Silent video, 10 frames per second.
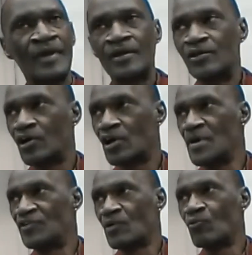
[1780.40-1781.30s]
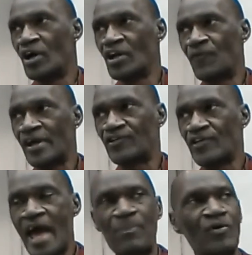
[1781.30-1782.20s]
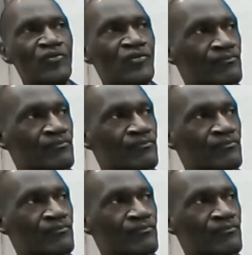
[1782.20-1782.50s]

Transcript: You're going to meet some wonderful examples